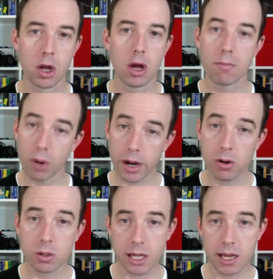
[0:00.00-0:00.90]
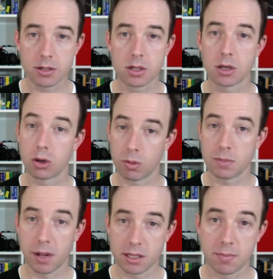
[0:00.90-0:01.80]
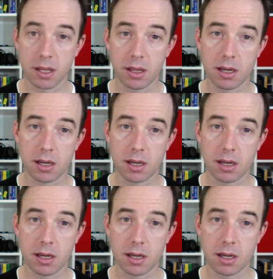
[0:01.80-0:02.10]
Prioritize your responsibilities.